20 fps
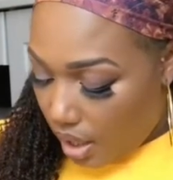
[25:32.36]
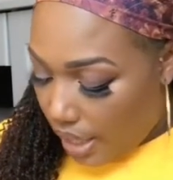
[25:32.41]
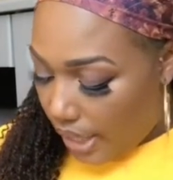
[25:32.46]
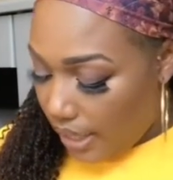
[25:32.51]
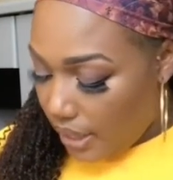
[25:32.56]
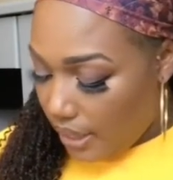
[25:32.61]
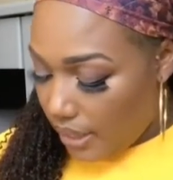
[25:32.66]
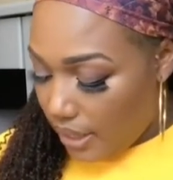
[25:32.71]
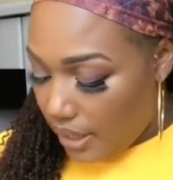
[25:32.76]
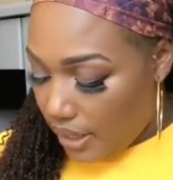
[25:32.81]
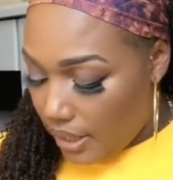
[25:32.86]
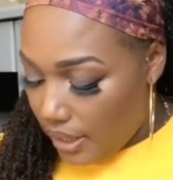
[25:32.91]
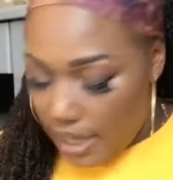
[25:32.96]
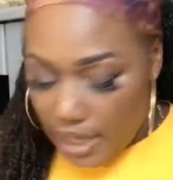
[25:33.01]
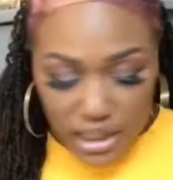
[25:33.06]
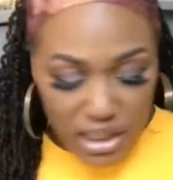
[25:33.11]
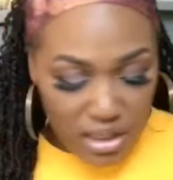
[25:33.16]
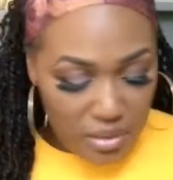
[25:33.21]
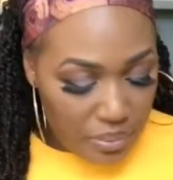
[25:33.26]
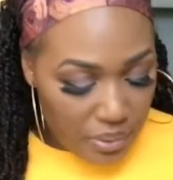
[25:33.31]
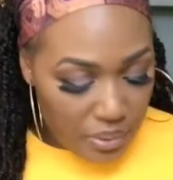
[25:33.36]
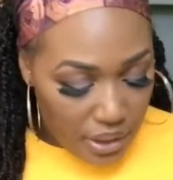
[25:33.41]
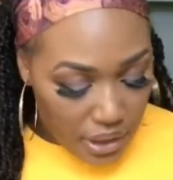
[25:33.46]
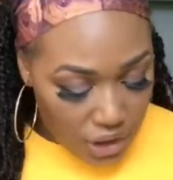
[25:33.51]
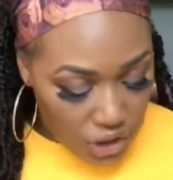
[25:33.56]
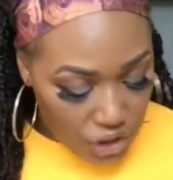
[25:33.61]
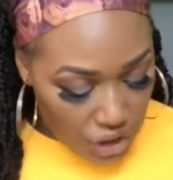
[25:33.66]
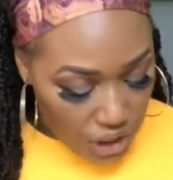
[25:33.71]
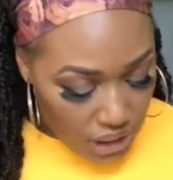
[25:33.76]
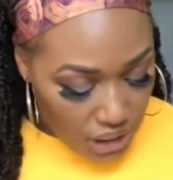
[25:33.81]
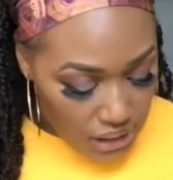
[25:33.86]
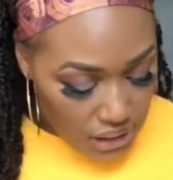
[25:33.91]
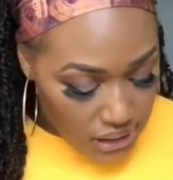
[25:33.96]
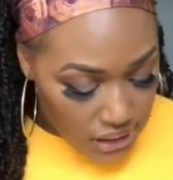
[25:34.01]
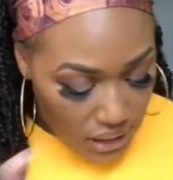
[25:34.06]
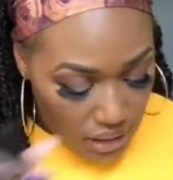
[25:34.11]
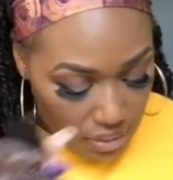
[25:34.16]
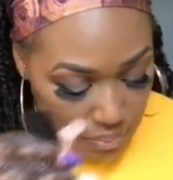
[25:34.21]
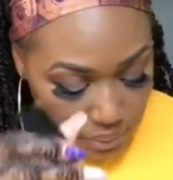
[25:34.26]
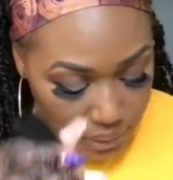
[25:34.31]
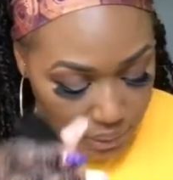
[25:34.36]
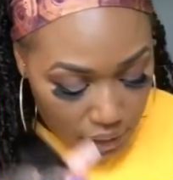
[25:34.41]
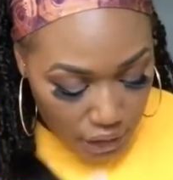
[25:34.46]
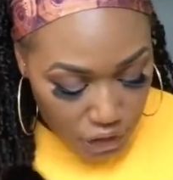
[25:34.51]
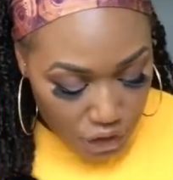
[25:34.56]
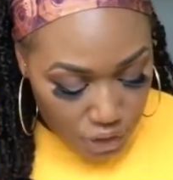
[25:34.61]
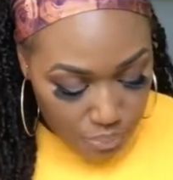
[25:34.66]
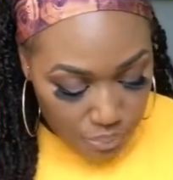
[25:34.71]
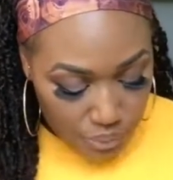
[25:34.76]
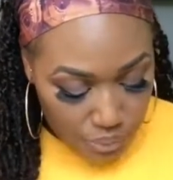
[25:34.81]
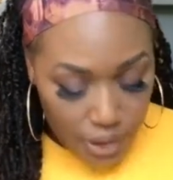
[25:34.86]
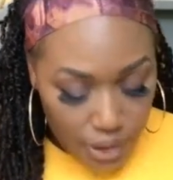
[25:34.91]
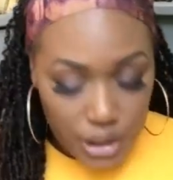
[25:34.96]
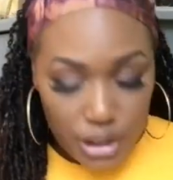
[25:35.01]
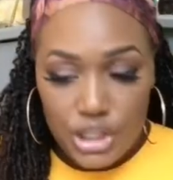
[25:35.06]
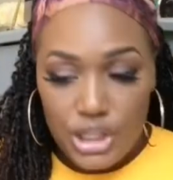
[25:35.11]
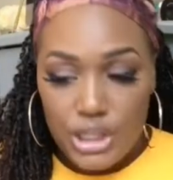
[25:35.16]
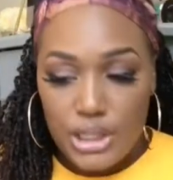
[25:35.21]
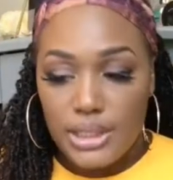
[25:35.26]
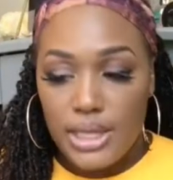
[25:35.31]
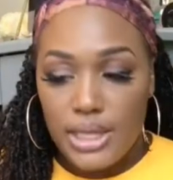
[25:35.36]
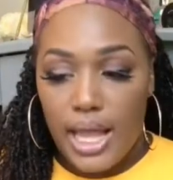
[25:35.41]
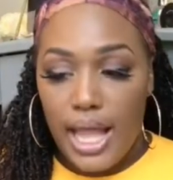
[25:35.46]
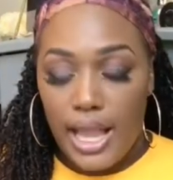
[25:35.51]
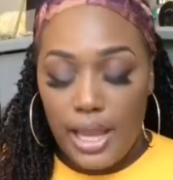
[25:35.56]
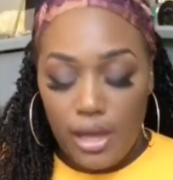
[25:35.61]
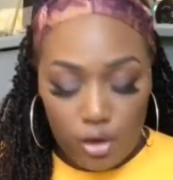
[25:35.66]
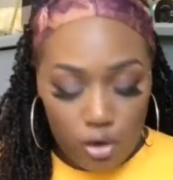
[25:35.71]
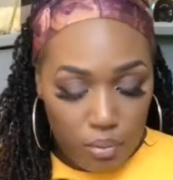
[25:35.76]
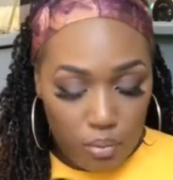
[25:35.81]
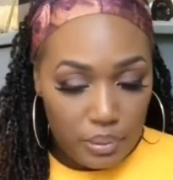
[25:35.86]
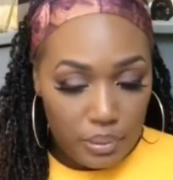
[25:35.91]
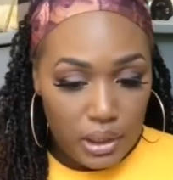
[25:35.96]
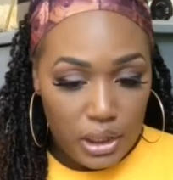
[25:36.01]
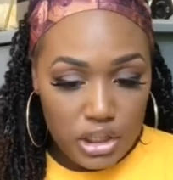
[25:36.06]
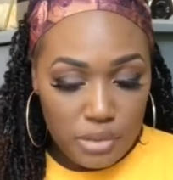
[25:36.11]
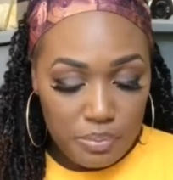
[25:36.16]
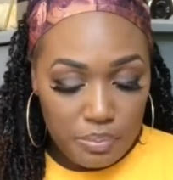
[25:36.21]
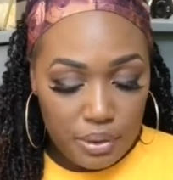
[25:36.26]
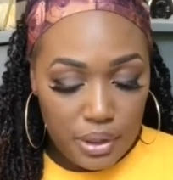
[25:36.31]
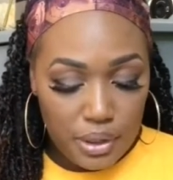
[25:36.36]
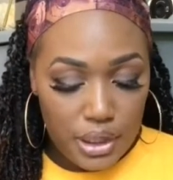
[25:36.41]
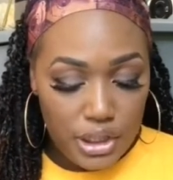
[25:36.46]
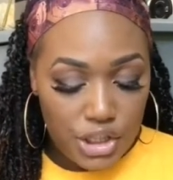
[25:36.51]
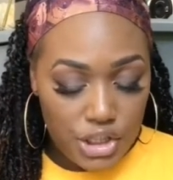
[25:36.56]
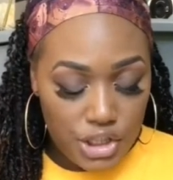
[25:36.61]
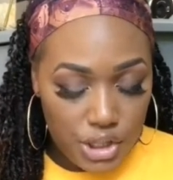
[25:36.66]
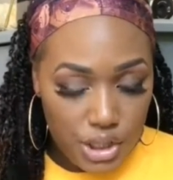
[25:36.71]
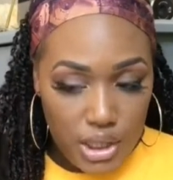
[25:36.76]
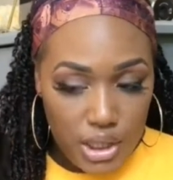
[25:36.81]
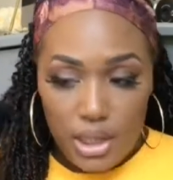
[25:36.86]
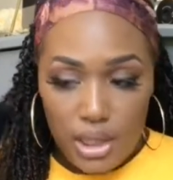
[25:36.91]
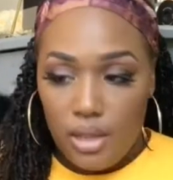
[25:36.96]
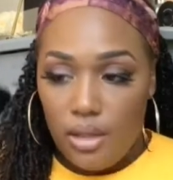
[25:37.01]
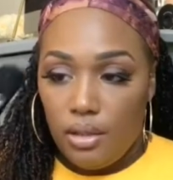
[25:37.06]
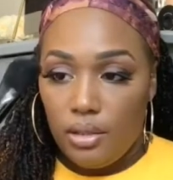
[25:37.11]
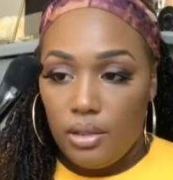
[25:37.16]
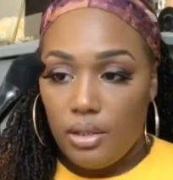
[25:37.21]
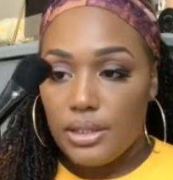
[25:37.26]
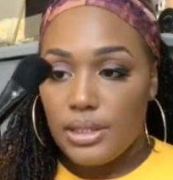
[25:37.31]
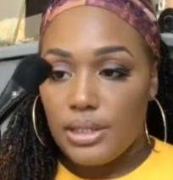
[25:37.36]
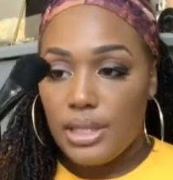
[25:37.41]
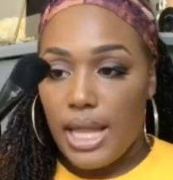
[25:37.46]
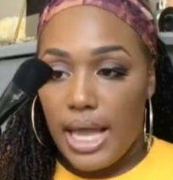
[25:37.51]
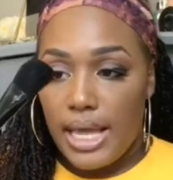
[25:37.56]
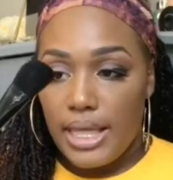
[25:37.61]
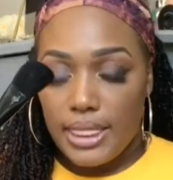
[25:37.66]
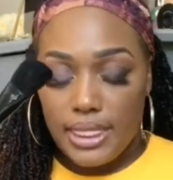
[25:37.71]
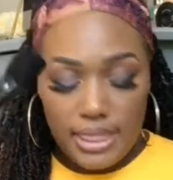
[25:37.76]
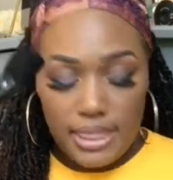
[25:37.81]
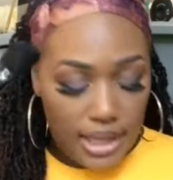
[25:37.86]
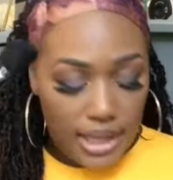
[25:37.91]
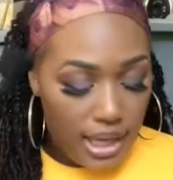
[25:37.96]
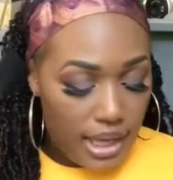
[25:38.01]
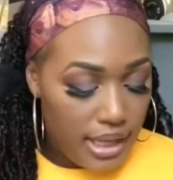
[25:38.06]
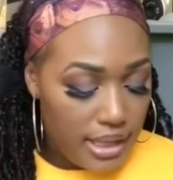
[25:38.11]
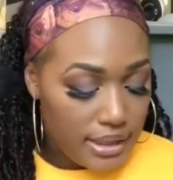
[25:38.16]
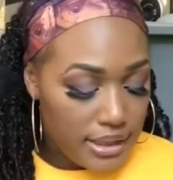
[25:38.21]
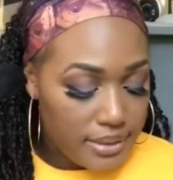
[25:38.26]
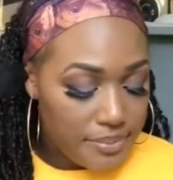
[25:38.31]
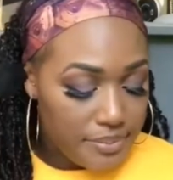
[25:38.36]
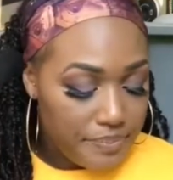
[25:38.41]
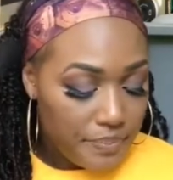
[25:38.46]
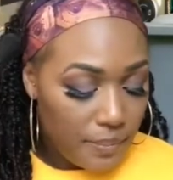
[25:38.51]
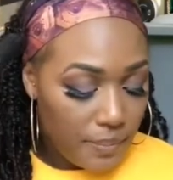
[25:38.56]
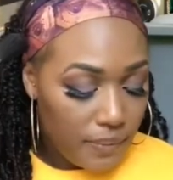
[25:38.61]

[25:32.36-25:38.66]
Alright, the next brush is the blush brush. It's an angle blush brush. Looks like this.